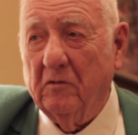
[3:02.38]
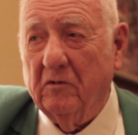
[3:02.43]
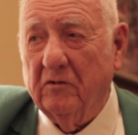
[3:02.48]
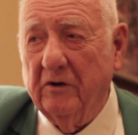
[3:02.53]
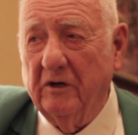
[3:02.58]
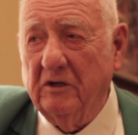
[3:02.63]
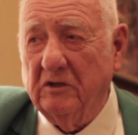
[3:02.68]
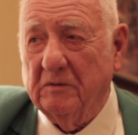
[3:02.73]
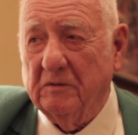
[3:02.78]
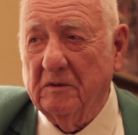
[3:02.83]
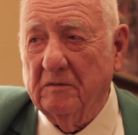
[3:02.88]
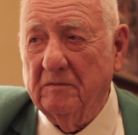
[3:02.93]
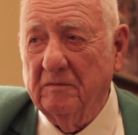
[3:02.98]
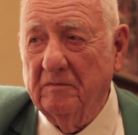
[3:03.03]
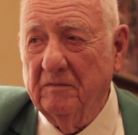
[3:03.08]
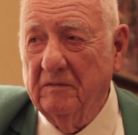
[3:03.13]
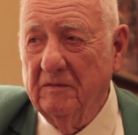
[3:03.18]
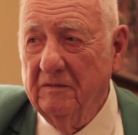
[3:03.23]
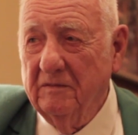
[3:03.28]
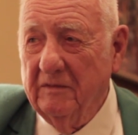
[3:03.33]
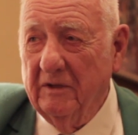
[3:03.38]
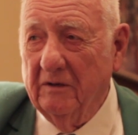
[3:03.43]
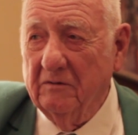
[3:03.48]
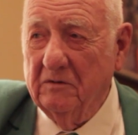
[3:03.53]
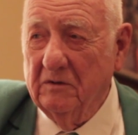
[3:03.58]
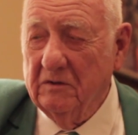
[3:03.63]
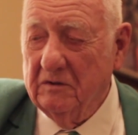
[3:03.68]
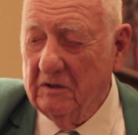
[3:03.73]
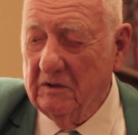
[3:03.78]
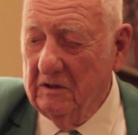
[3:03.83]
tradesmen. And that
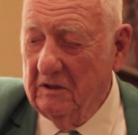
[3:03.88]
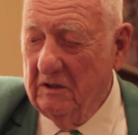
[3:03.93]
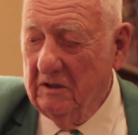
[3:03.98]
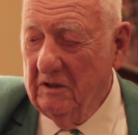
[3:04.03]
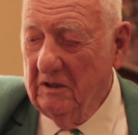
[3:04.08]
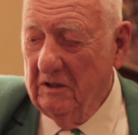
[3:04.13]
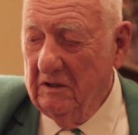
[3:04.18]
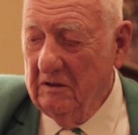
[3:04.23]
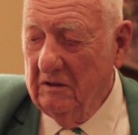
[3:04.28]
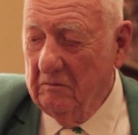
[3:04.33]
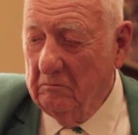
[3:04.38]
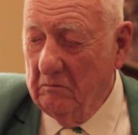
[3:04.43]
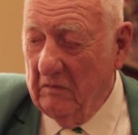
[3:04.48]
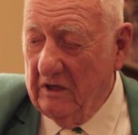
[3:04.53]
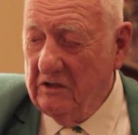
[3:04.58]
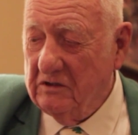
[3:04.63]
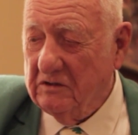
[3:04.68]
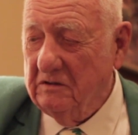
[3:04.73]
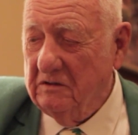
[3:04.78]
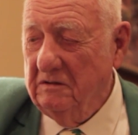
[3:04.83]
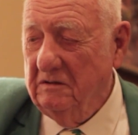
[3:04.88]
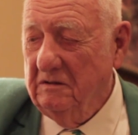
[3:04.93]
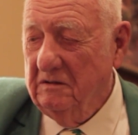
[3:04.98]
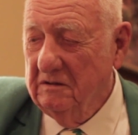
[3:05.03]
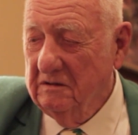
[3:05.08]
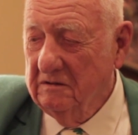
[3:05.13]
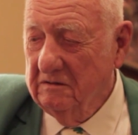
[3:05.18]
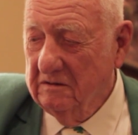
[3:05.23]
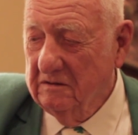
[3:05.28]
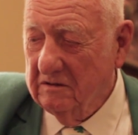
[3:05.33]
was the mason,
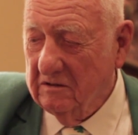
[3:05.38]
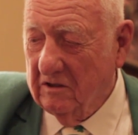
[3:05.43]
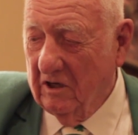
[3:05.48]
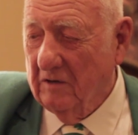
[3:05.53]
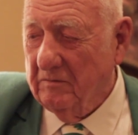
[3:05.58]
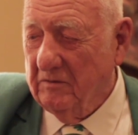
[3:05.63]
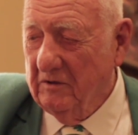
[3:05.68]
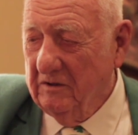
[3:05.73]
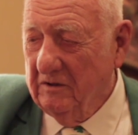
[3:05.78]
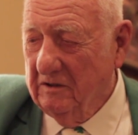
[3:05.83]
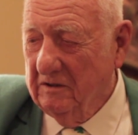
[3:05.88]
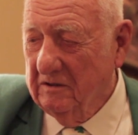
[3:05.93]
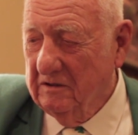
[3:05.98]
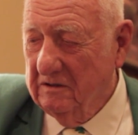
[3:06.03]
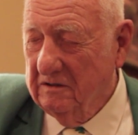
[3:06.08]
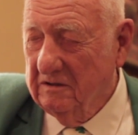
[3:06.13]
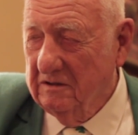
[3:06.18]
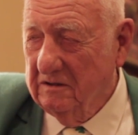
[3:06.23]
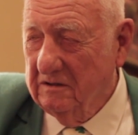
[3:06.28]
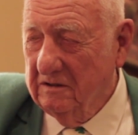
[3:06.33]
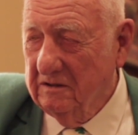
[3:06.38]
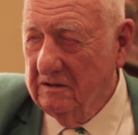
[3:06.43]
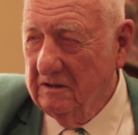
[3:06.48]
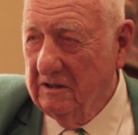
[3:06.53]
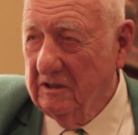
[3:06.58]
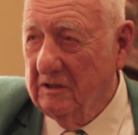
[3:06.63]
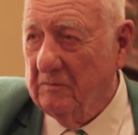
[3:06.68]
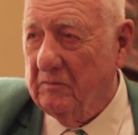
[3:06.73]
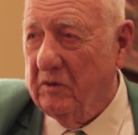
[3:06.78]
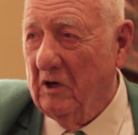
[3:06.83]
carpenter,
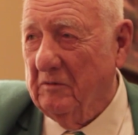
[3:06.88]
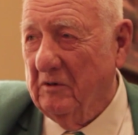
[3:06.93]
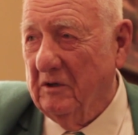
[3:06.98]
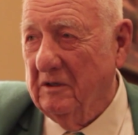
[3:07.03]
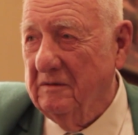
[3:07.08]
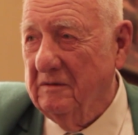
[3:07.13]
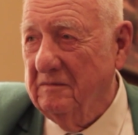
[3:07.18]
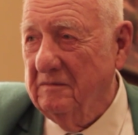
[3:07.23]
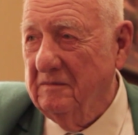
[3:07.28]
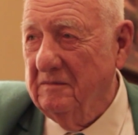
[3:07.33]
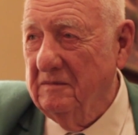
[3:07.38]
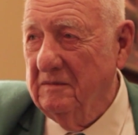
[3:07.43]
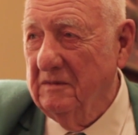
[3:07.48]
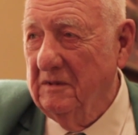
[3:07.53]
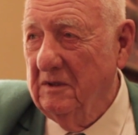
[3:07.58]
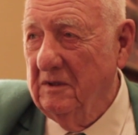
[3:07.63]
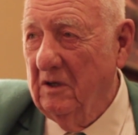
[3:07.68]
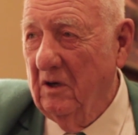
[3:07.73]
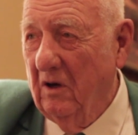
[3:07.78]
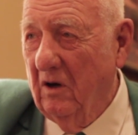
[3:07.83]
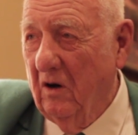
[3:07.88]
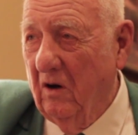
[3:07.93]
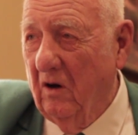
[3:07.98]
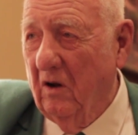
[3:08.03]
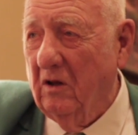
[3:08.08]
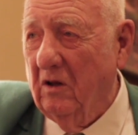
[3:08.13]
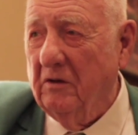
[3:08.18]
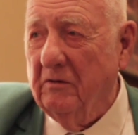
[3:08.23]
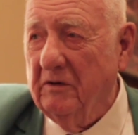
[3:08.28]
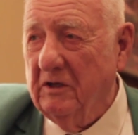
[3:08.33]
and the plumber.
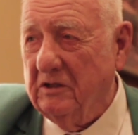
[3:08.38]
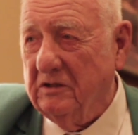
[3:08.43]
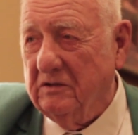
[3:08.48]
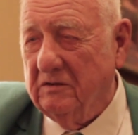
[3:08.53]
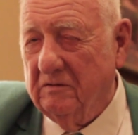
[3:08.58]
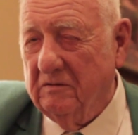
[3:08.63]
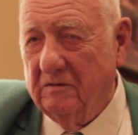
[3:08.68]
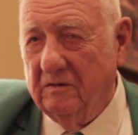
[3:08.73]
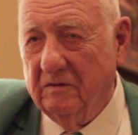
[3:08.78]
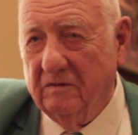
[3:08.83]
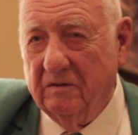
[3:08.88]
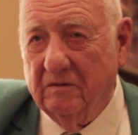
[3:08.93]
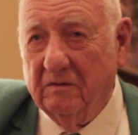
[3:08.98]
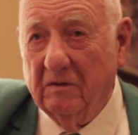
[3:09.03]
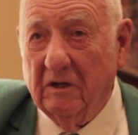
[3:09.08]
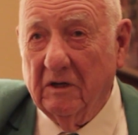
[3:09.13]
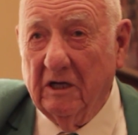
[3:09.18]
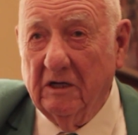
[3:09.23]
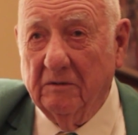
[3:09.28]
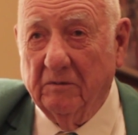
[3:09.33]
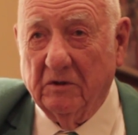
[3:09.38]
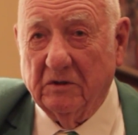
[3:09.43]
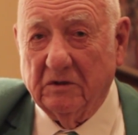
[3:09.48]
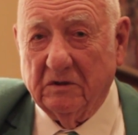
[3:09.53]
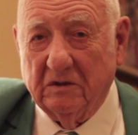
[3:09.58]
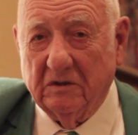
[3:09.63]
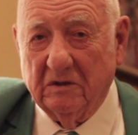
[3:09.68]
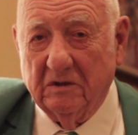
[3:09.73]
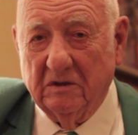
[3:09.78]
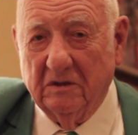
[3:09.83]
All the rest were laborers.
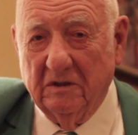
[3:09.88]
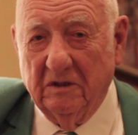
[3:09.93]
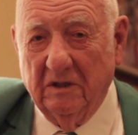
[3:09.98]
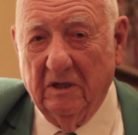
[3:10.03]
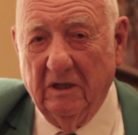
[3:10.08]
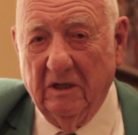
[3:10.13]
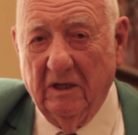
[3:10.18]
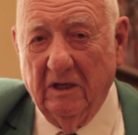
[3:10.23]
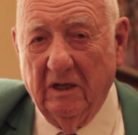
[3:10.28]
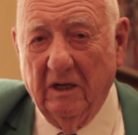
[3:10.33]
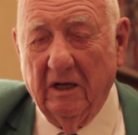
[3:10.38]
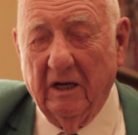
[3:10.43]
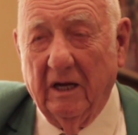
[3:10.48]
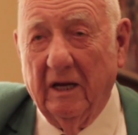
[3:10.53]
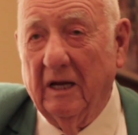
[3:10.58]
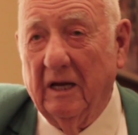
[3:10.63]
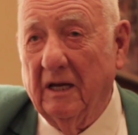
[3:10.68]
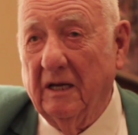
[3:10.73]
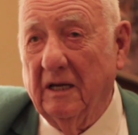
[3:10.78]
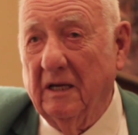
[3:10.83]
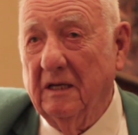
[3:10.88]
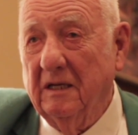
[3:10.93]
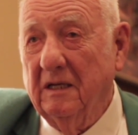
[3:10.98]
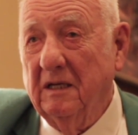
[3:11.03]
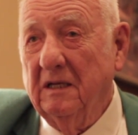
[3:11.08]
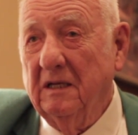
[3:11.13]
And